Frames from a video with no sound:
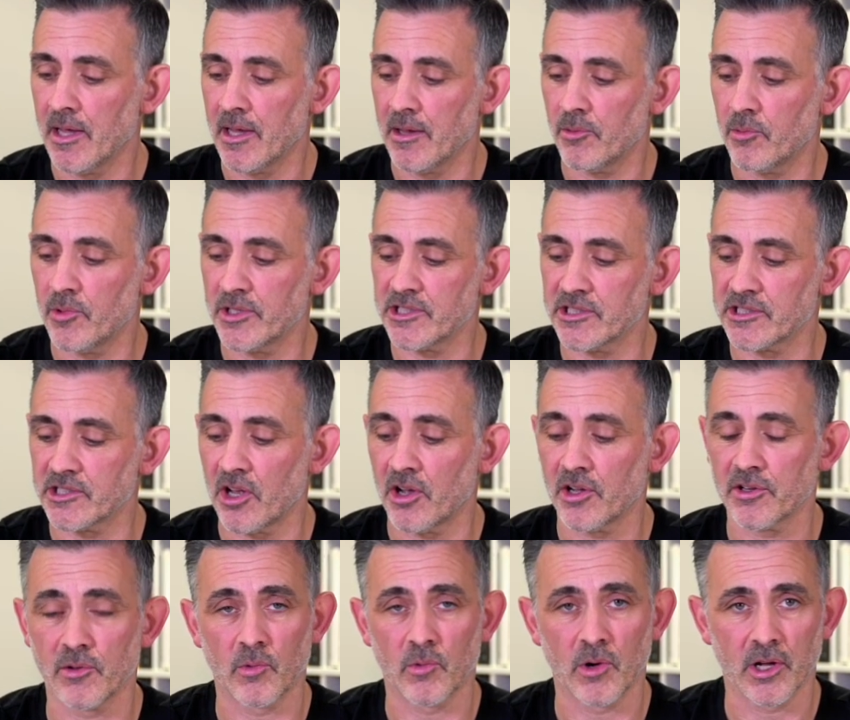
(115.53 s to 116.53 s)
which is
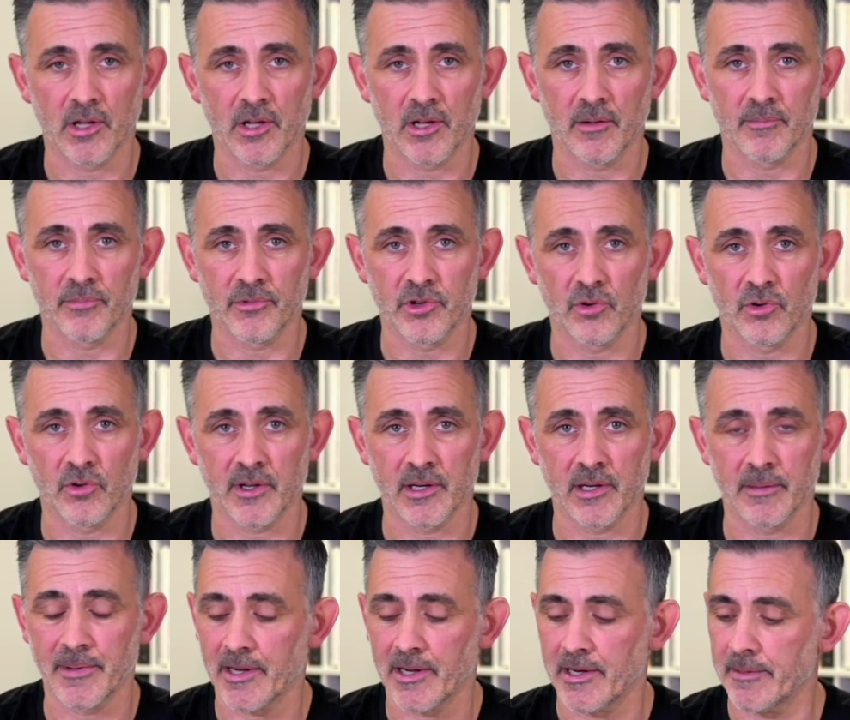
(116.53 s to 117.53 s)
kind of why I'm talking
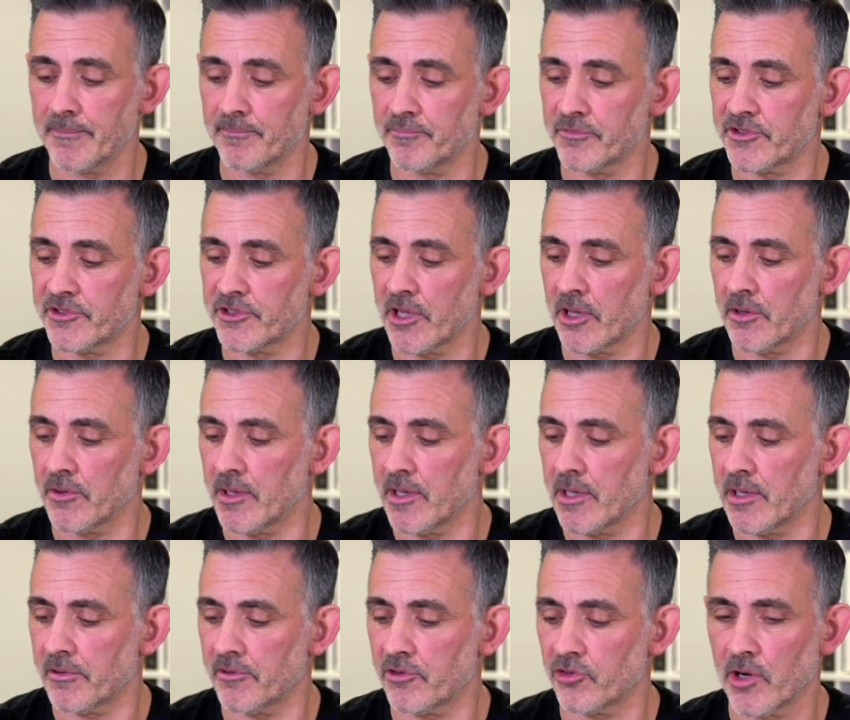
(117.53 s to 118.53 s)
about it. So,
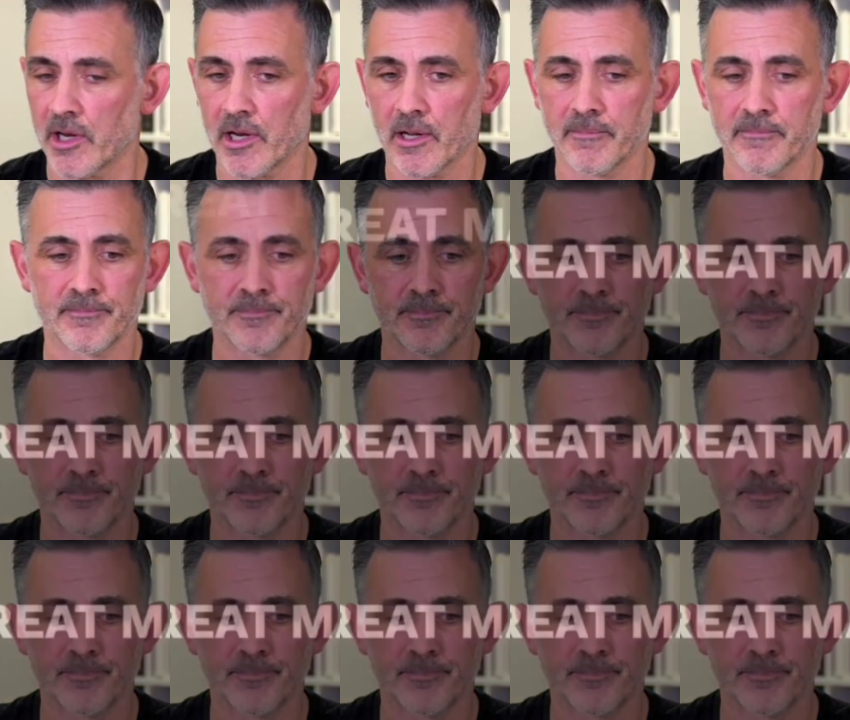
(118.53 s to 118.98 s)
here's the trailer.